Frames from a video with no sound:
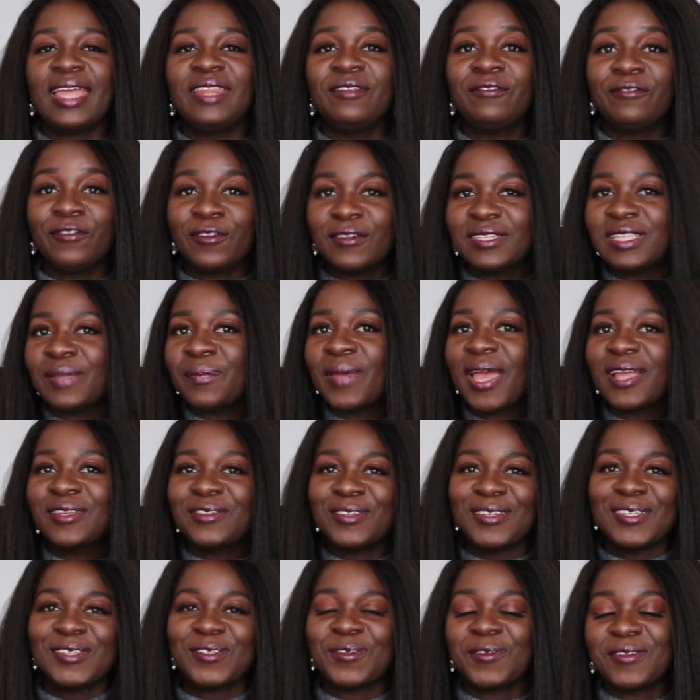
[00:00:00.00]
The first time I
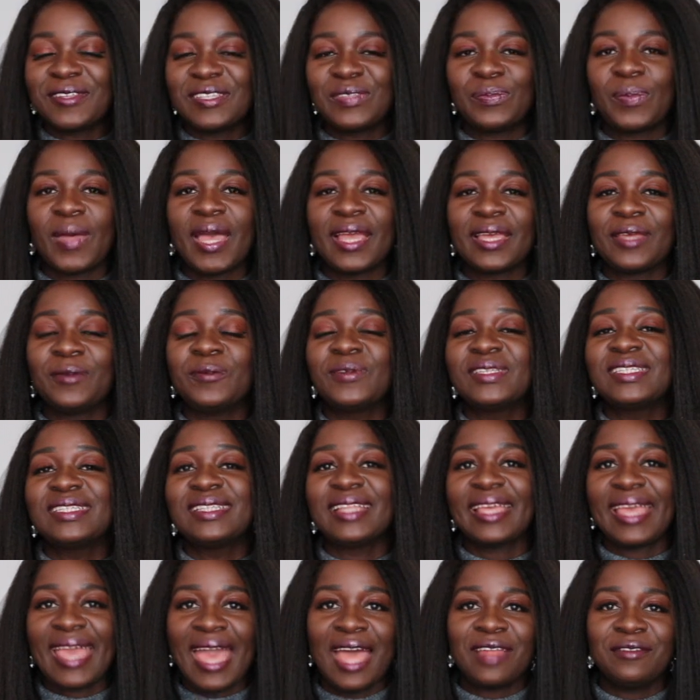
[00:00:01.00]
actually saw this bag, it was in
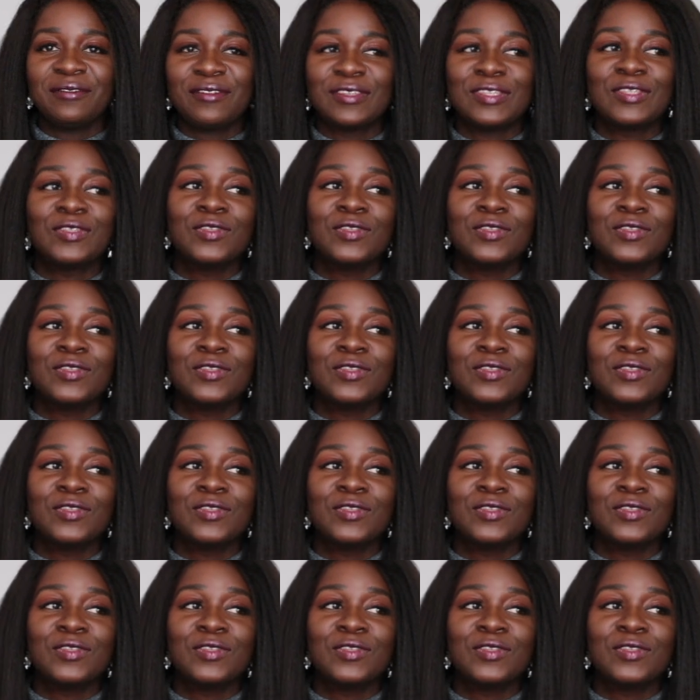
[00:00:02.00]
the canvas.